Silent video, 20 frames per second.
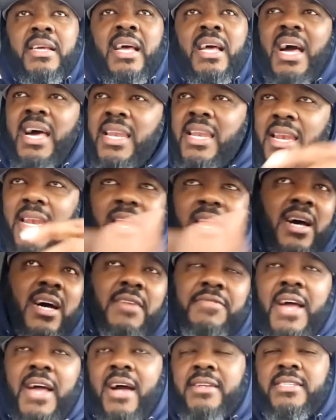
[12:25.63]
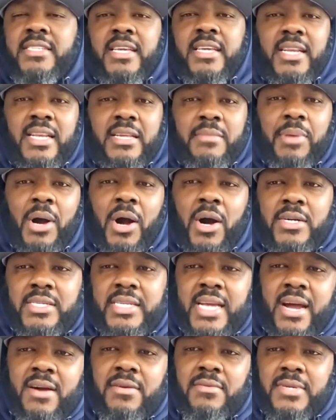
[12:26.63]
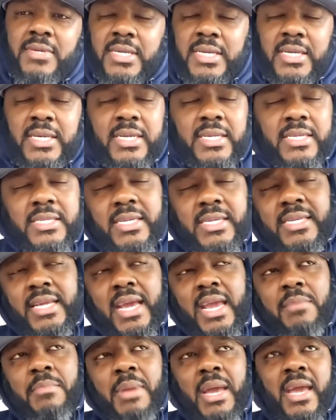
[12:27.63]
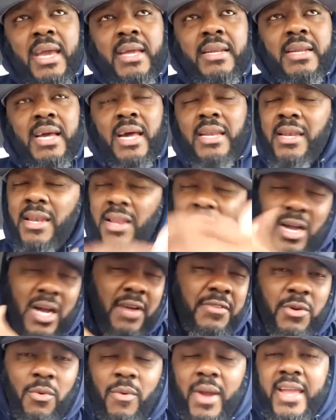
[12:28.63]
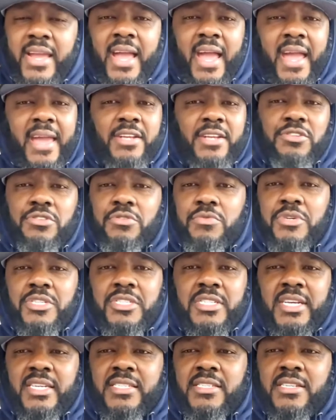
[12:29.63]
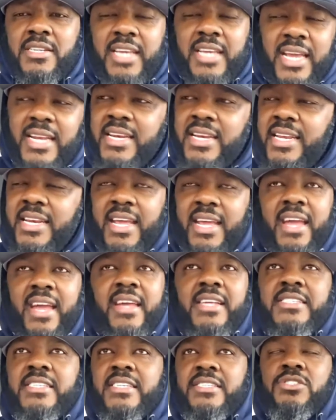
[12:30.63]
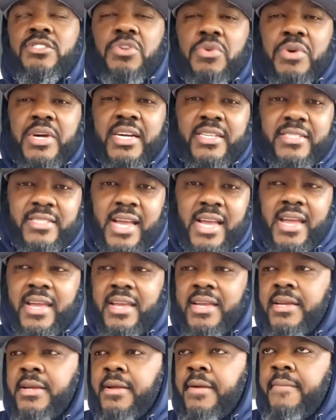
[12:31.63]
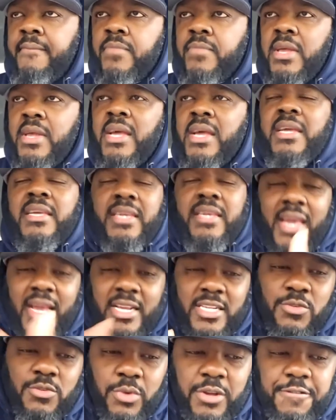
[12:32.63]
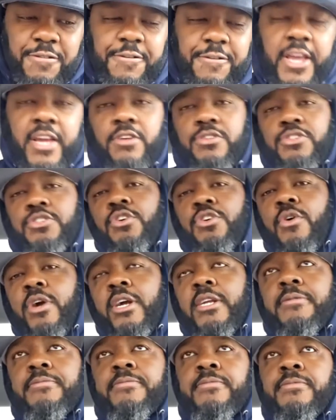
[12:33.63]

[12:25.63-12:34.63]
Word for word: I loved how Teely balled out today, man. I love the way Angel was just getting in there and just doing her thing. Yes, we fell short.